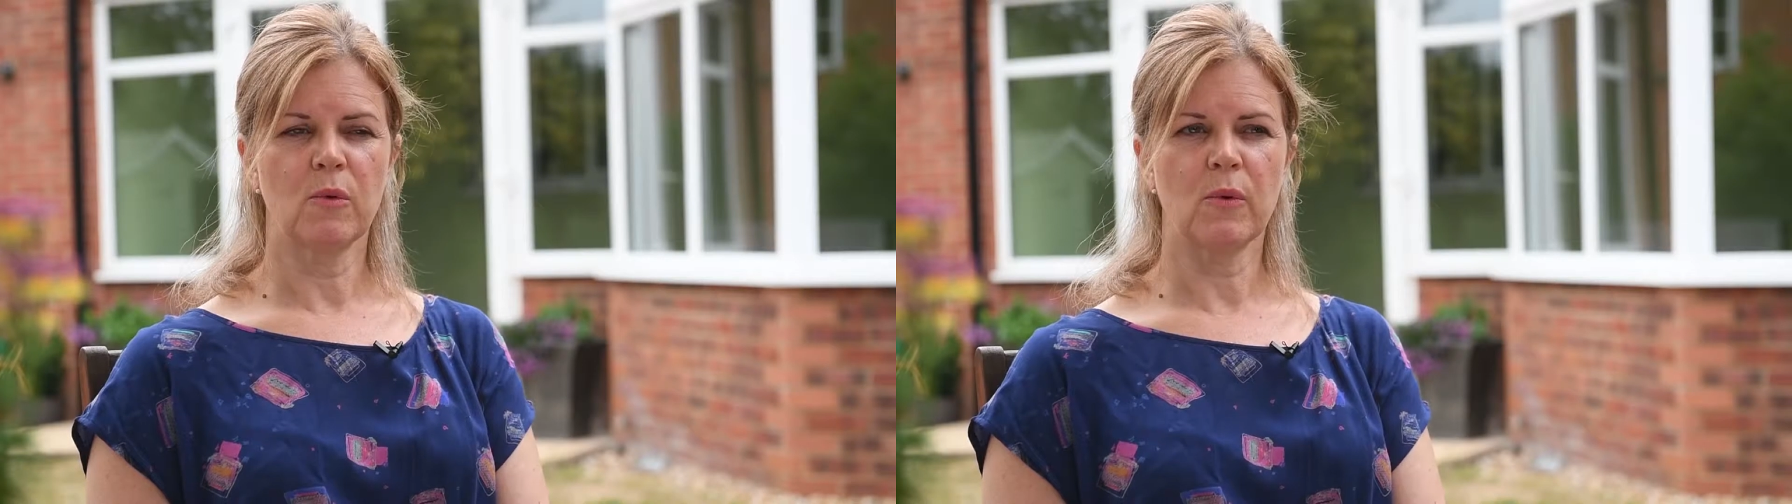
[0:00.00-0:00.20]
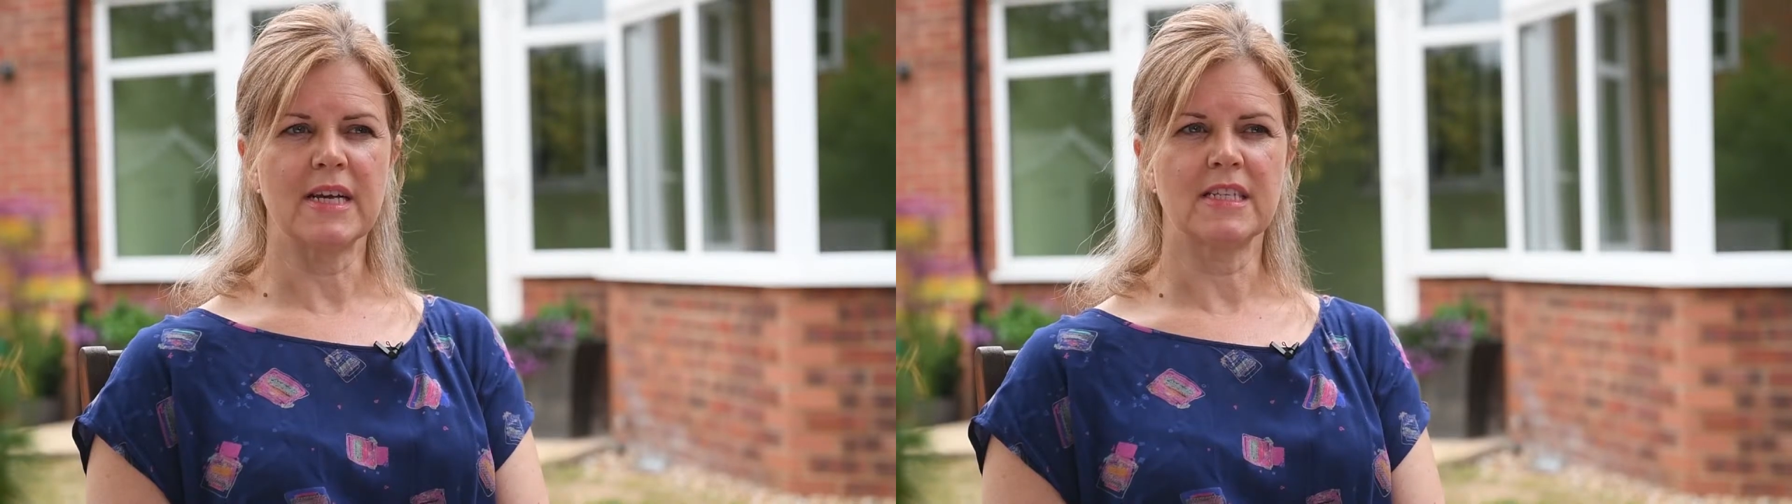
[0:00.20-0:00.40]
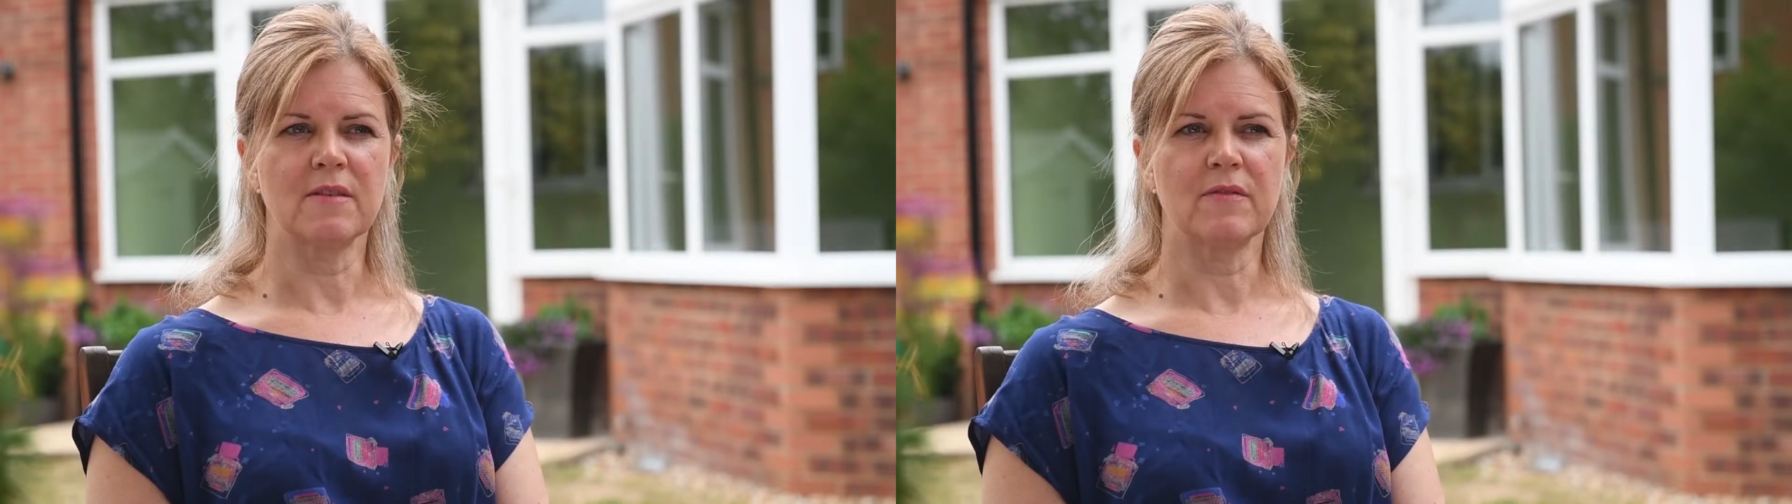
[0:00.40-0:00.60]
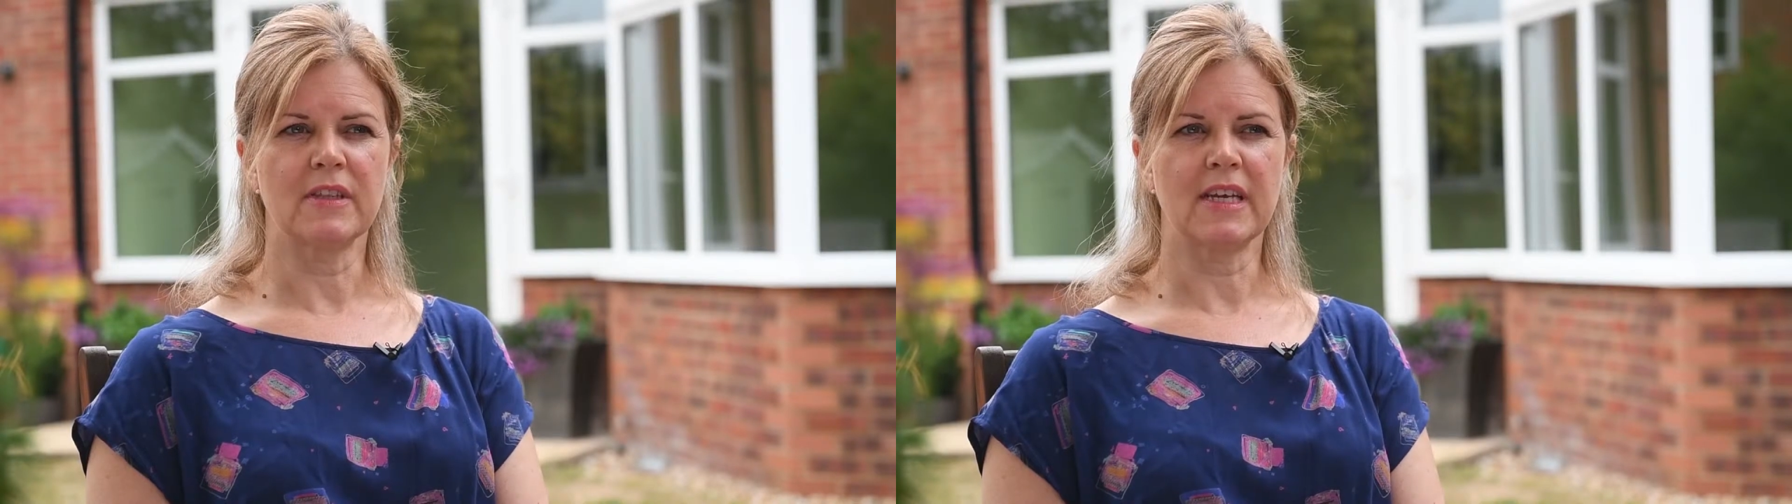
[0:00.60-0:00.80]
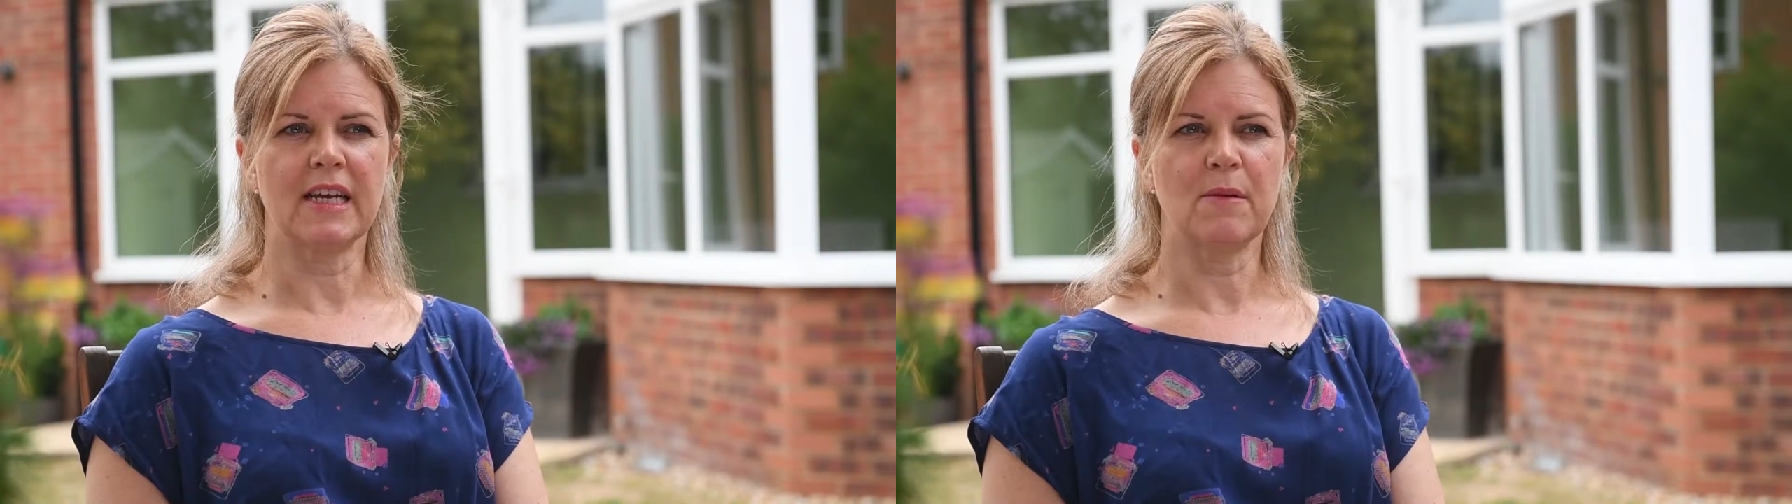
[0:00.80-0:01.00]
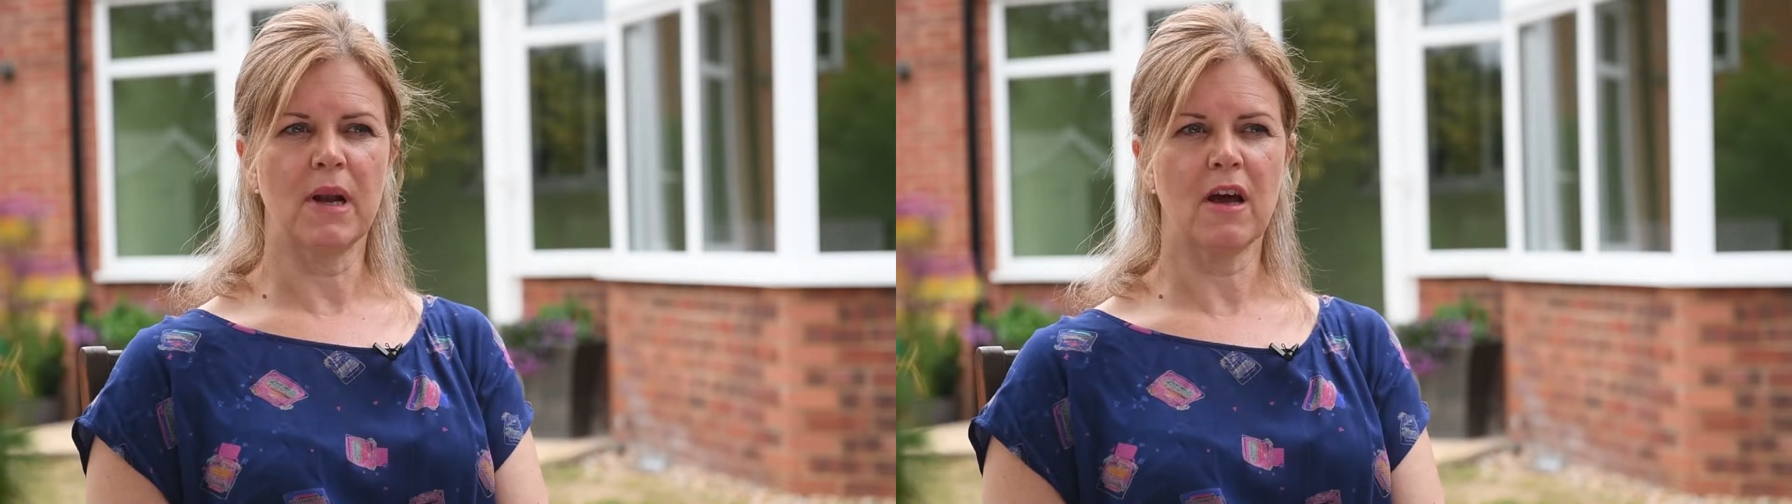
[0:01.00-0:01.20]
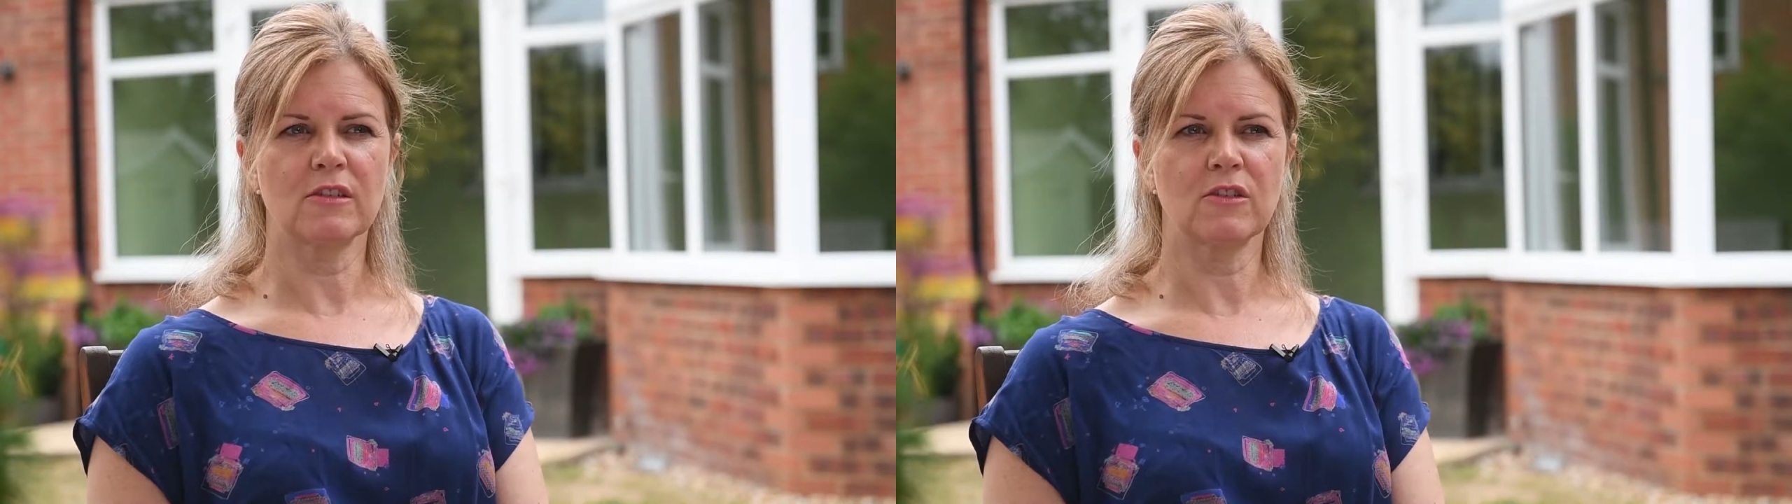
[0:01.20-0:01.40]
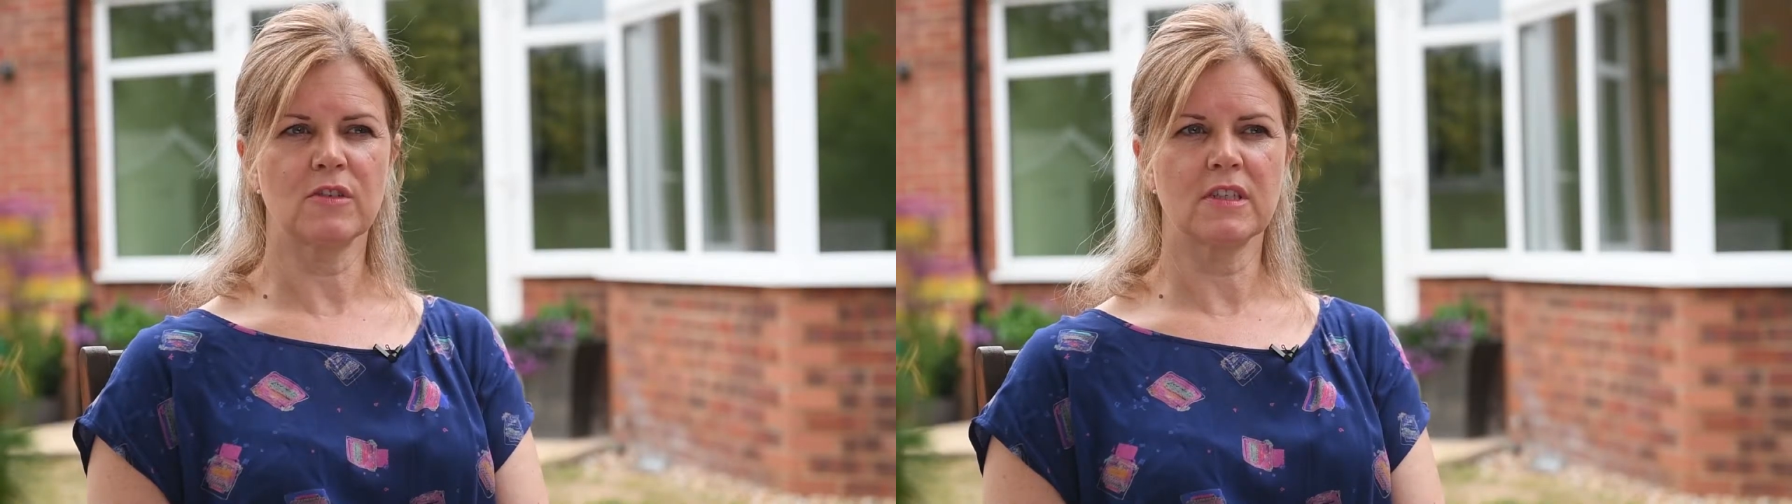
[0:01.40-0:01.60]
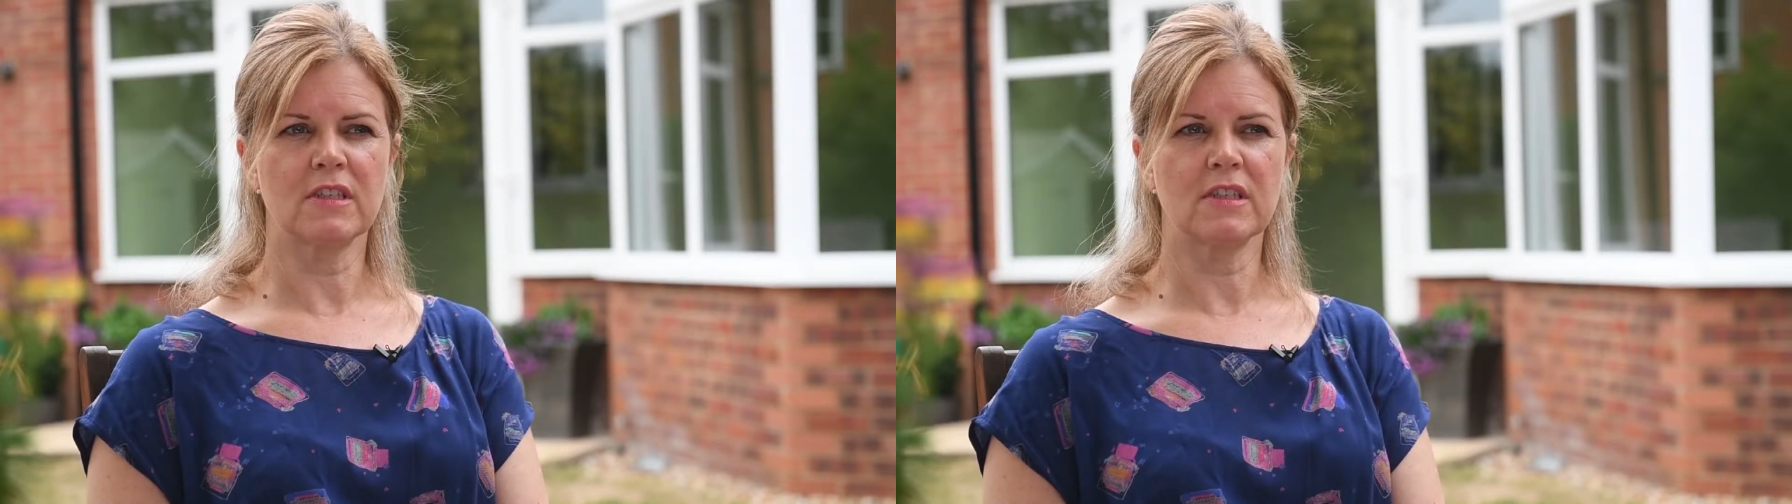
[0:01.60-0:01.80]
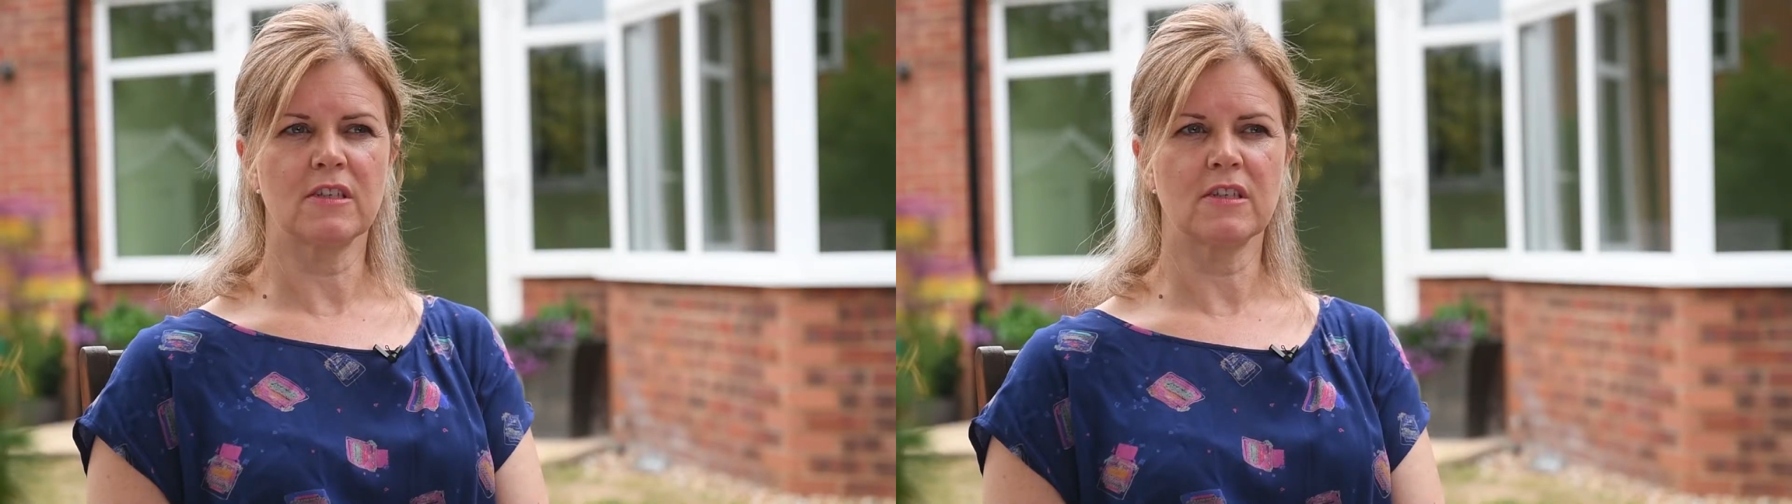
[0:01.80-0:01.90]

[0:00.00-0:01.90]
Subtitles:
waiting for the plasterers